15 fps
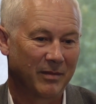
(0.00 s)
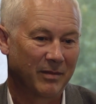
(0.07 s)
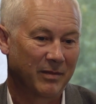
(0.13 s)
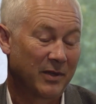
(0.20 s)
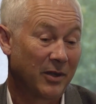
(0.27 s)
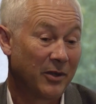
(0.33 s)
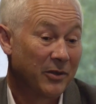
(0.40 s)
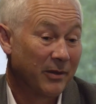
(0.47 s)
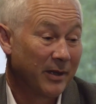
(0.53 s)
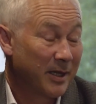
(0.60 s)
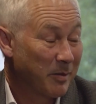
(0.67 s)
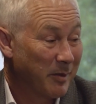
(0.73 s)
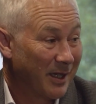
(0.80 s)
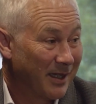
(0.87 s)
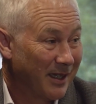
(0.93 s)
social
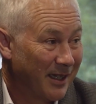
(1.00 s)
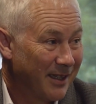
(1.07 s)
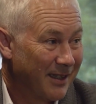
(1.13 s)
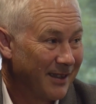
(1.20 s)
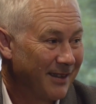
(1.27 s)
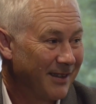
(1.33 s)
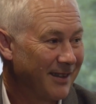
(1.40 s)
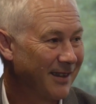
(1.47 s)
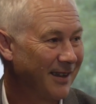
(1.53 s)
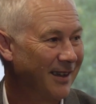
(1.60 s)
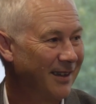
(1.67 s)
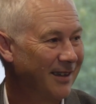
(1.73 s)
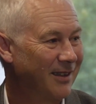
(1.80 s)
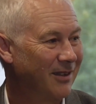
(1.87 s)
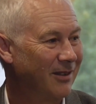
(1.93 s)
expectations,
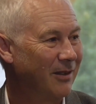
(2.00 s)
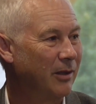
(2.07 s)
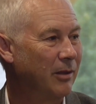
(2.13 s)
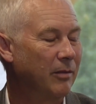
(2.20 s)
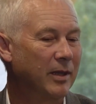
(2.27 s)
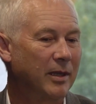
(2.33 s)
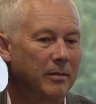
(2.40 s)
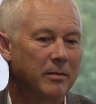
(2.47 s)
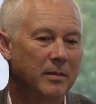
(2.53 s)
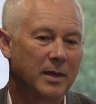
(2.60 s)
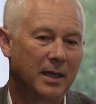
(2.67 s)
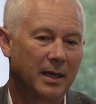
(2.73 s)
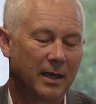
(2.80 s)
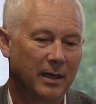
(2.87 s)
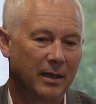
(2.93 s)
how
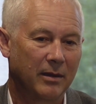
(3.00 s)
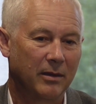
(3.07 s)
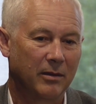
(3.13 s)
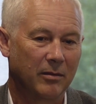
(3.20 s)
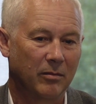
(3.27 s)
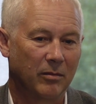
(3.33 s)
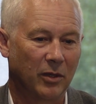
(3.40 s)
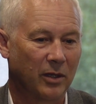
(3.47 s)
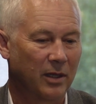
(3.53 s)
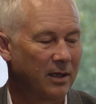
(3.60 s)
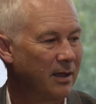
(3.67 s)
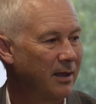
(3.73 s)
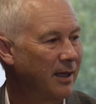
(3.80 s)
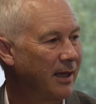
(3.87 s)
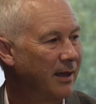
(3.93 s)
you
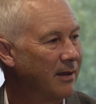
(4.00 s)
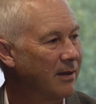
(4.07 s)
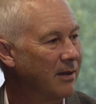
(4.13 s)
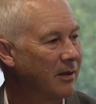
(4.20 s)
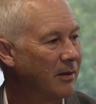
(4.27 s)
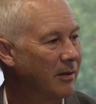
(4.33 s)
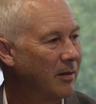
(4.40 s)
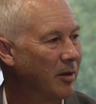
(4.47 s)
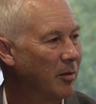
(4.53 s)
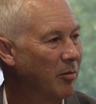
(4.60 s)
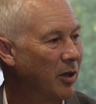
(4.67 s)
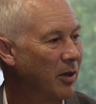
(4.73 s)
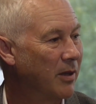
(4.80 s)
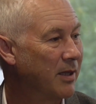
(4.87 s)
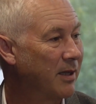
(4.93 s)
monitor that and so on,
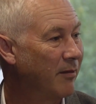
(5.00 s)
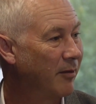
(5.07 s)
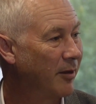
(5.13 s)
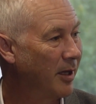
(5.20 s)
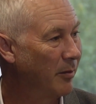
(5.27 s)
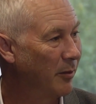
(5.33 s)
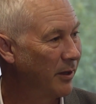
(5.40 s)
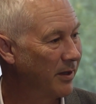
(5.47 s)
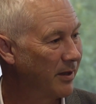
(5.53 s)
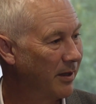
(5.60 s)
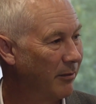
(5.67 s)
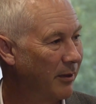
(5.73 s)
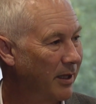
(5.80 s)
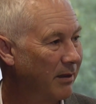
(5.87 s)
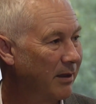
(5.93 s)
policy frameworks that
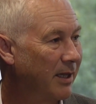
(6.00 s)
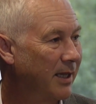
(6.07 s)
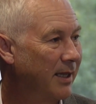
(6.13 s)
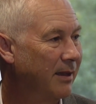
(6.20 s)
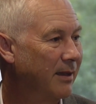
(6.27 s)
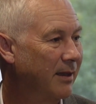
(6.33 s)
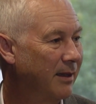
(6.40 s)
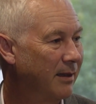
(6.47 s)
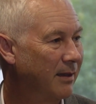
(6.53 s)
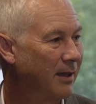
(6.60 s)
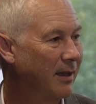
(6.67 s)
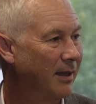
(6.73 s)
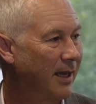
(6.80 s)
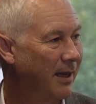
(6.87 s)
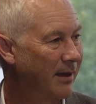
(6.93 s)
we create that
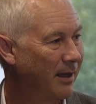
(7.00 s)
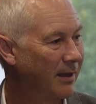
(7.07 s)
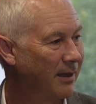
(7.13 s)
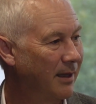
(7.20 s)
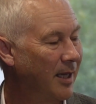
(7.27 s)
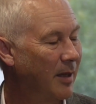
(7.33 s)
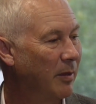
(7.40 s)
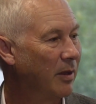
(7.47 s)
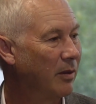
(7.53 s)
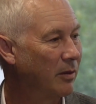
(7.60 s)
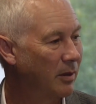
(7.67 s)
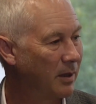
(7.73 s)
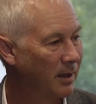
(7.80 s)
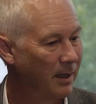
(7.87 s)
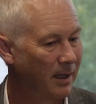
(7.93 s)
allow that to happen,
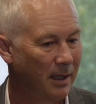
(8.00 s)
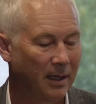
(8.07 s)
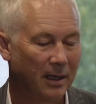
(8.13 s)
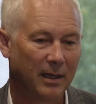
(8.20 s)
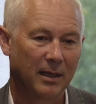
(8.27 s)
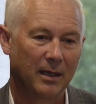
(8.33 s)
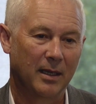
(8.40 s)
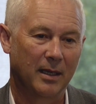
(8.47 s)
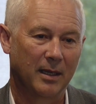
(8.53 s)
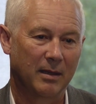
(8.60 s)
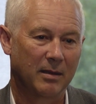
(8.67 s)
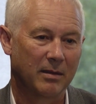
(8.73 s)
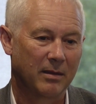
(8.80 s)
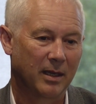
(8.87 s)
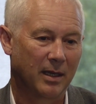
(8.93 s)
or
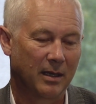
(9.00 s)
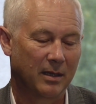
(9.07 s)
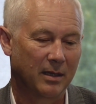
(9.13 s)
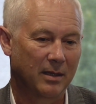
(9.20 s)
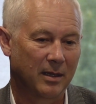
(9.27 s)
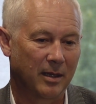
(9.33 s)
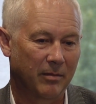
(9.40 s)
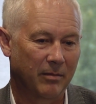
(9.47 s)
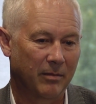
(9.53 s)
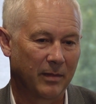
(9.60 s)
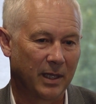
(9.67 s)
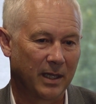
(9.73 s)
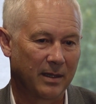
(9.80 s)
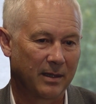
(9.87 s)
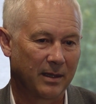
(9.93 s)
that to some
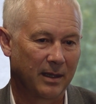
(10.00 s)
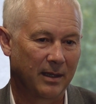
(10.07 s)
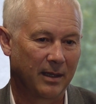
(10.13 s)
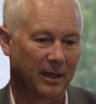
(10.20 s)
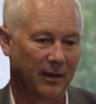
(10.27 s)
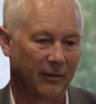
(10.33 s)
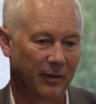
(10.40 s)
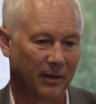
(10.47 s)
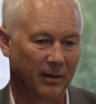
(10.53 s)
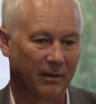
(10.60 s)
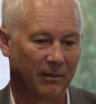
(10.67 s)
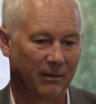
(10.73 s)
extent govern